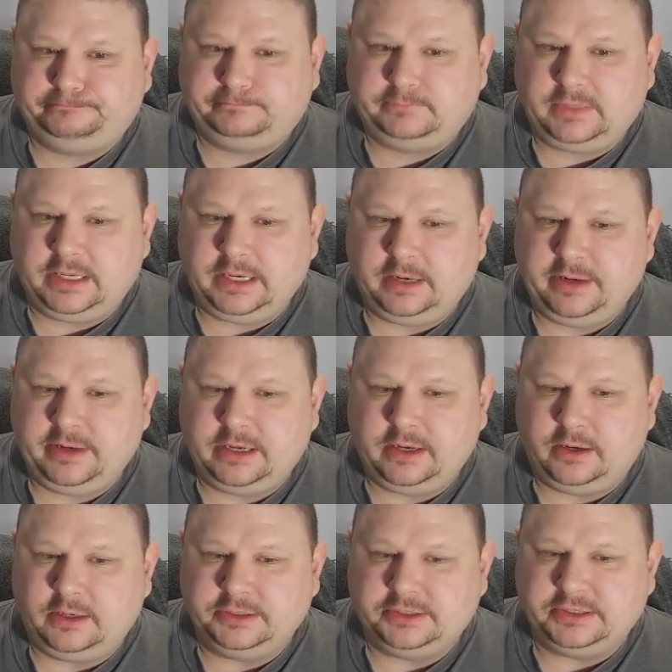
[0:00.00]
Got to be
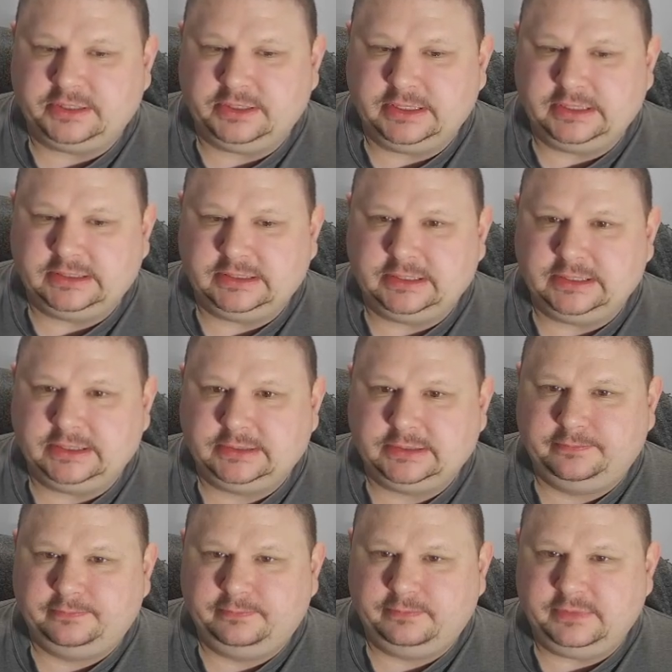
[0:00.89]
conscious of these things.
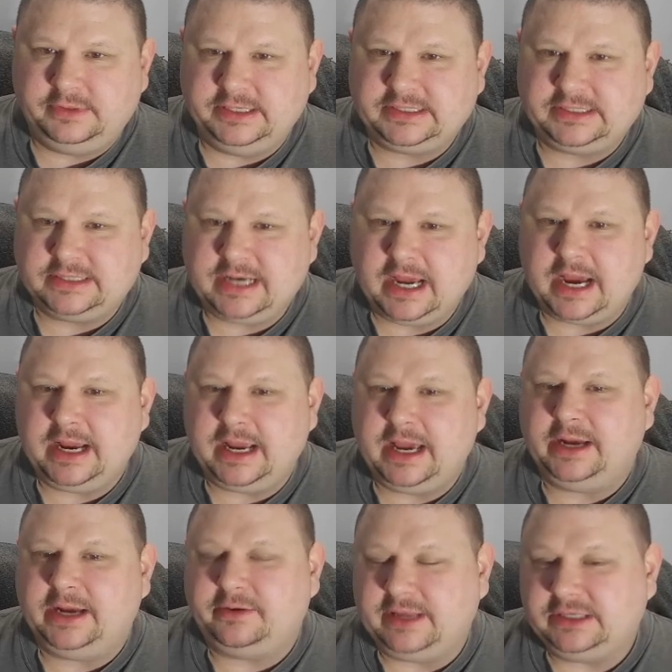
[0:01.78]
This
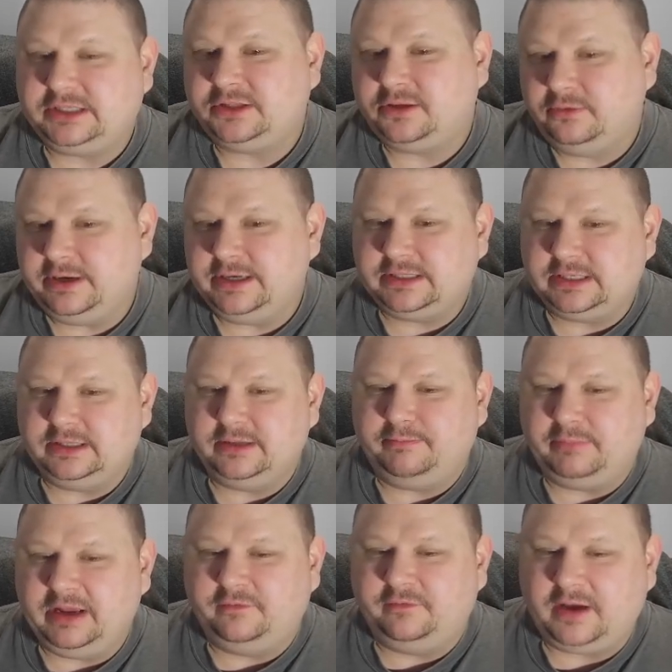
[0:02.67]
diag, that's the reason that
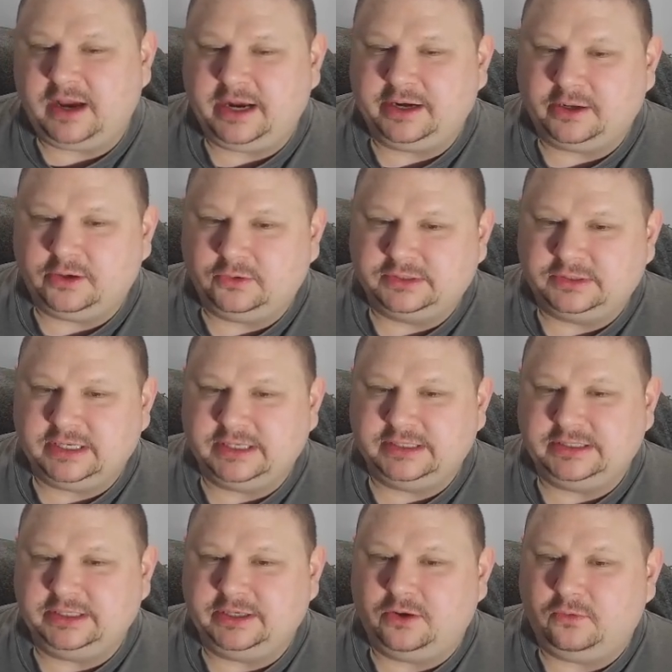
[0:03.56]
Ben Feingold says
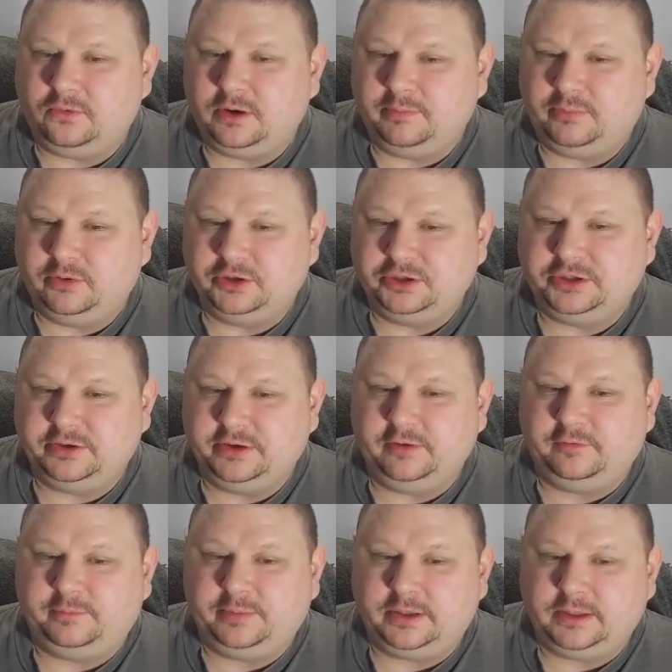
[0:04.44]
you don't want to push your
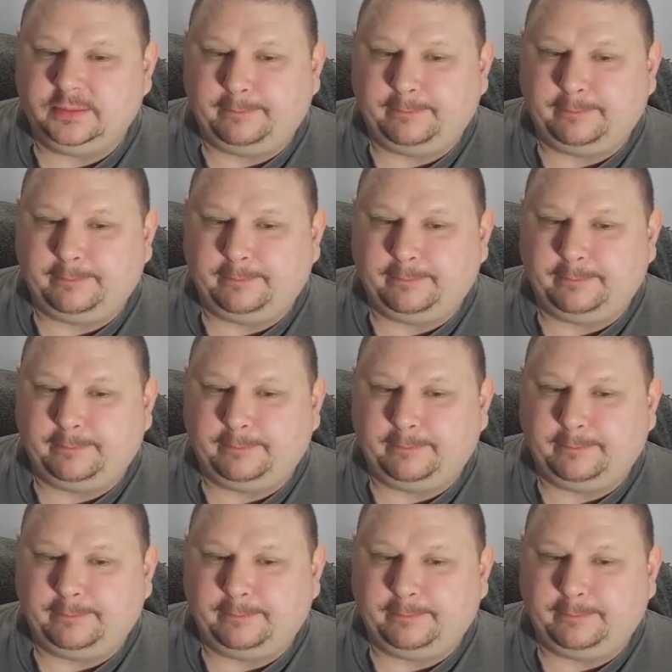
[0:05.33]
F-pawn.